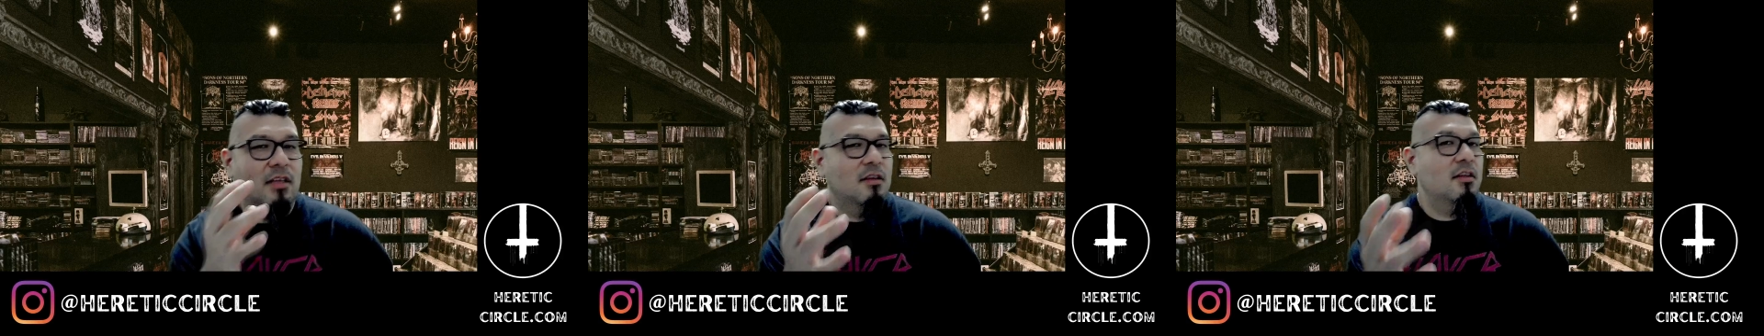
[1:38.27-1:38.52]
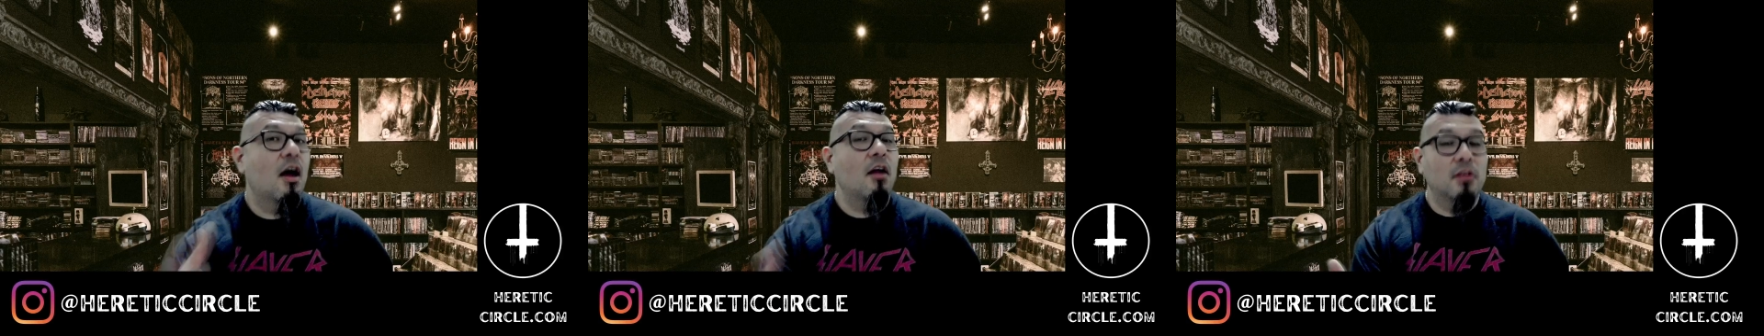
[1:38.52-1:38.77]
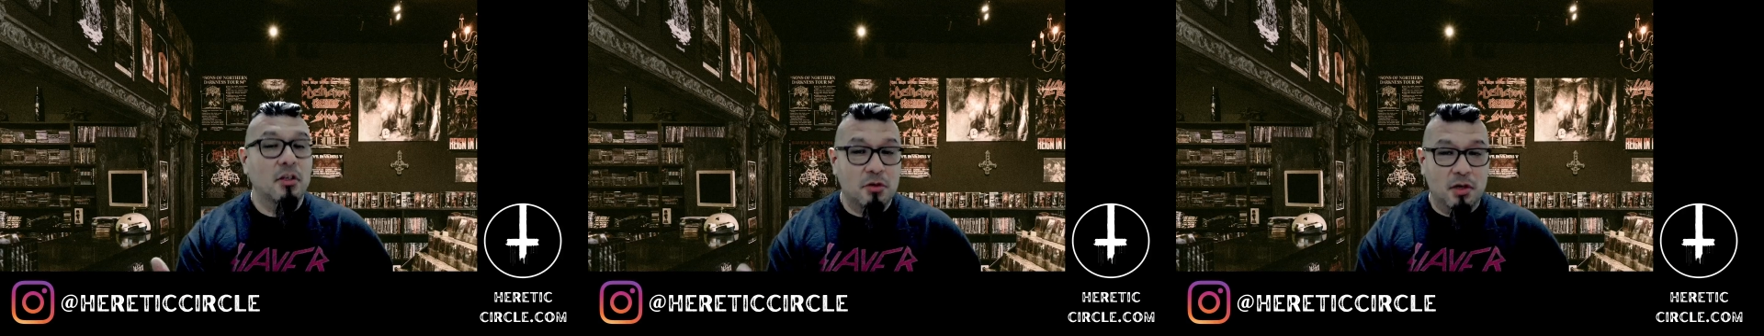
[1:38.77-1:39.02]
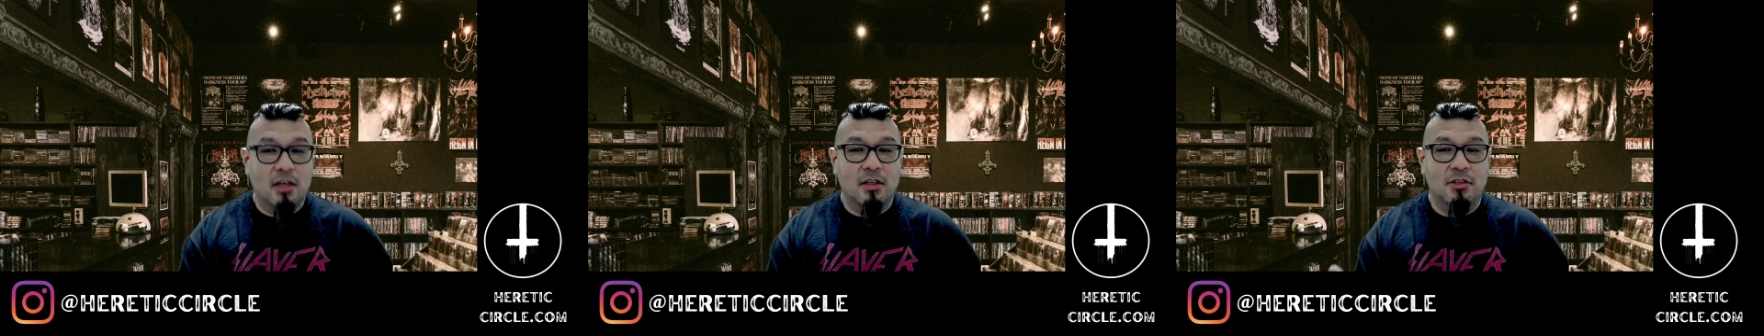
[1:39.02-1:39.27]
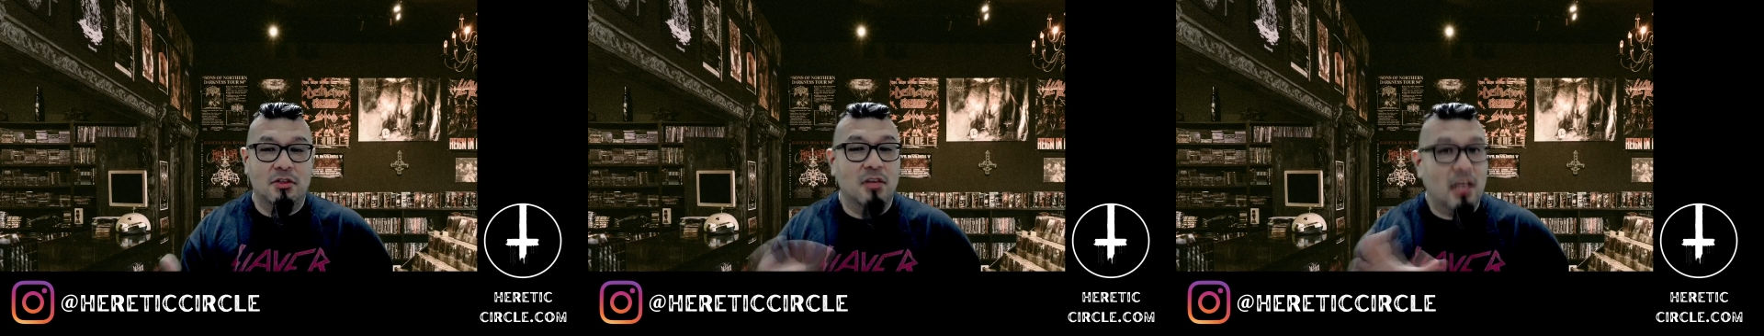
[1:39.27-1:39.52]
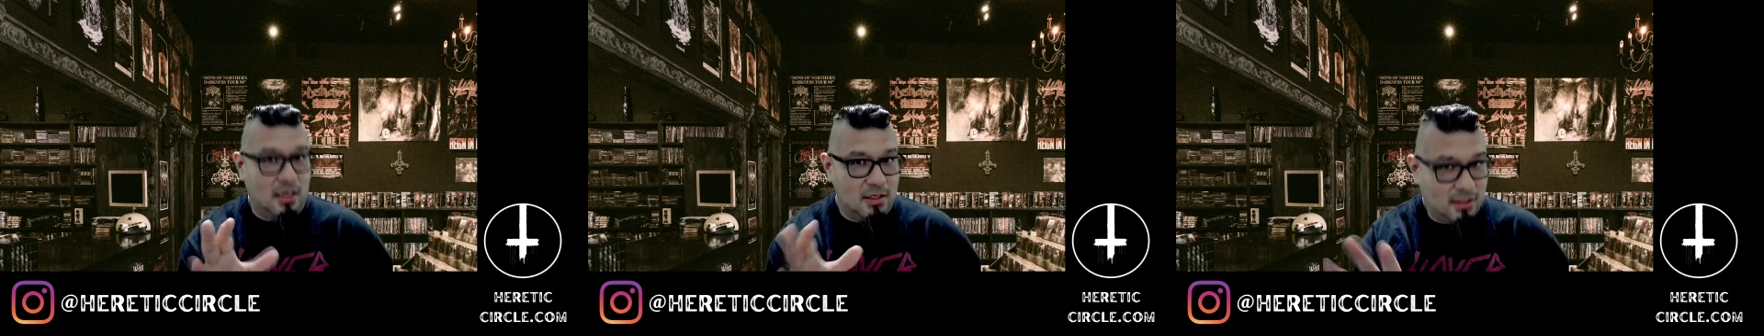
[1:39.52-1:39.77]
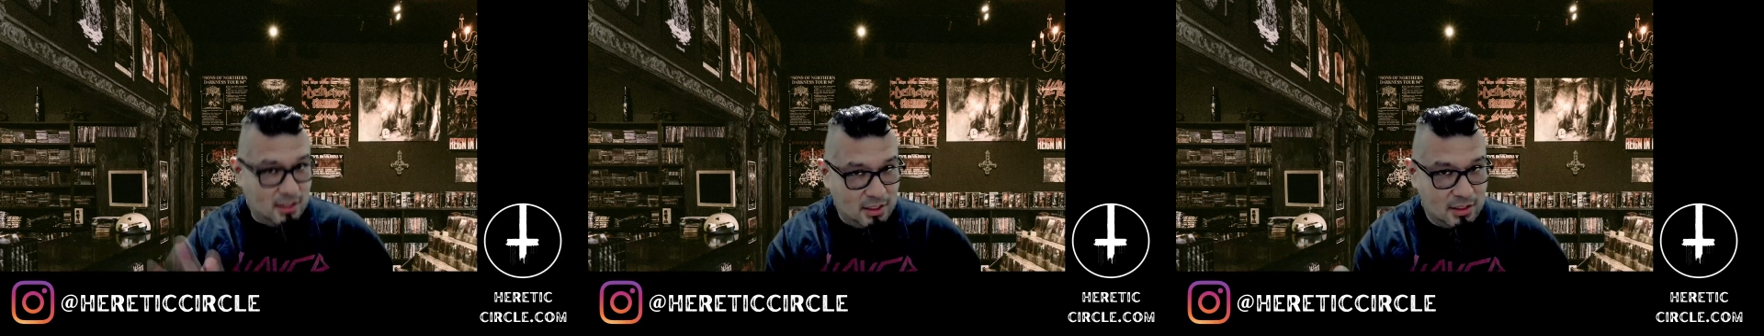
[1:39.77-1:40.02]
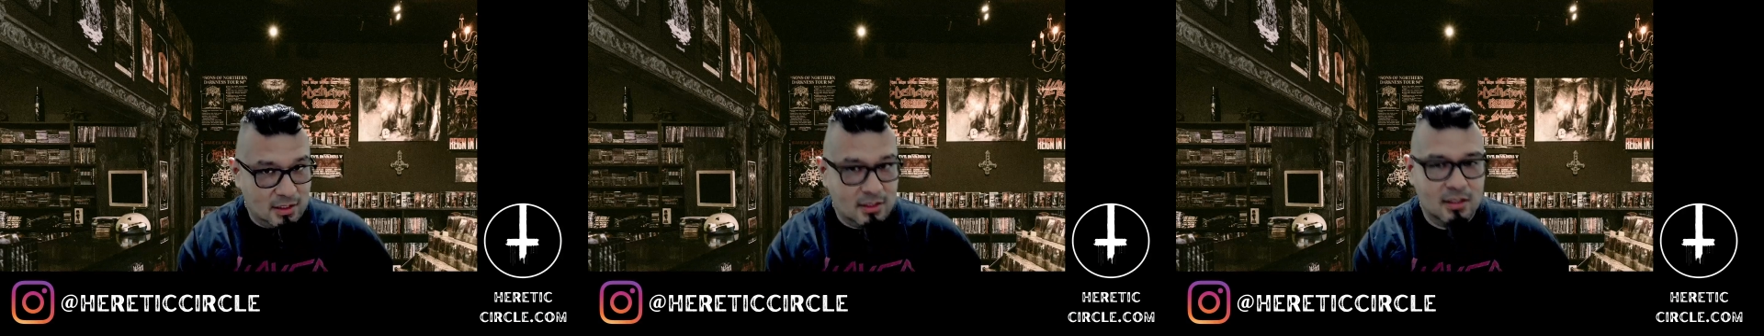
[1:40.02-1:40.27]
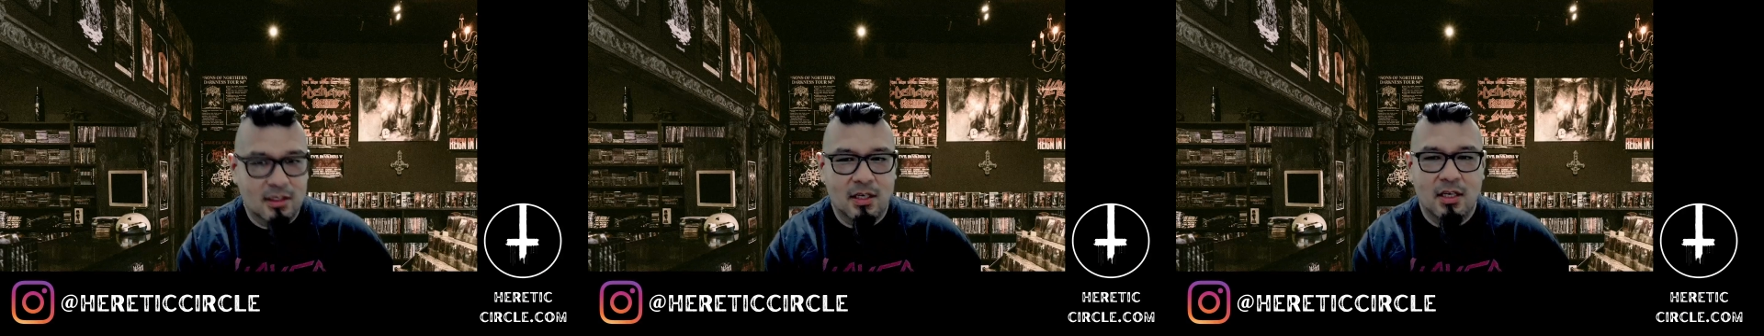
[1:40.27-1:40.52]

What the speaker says: on the trailers you kind of see this,